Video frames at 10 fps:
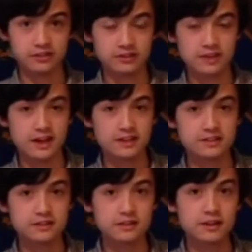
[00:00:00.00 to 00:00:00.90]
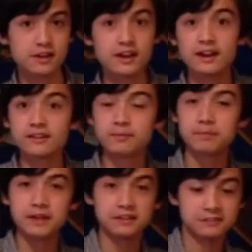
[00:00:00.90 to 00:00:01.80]
than that, and
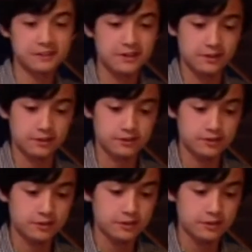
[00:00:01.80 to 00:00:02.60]
bigger scales.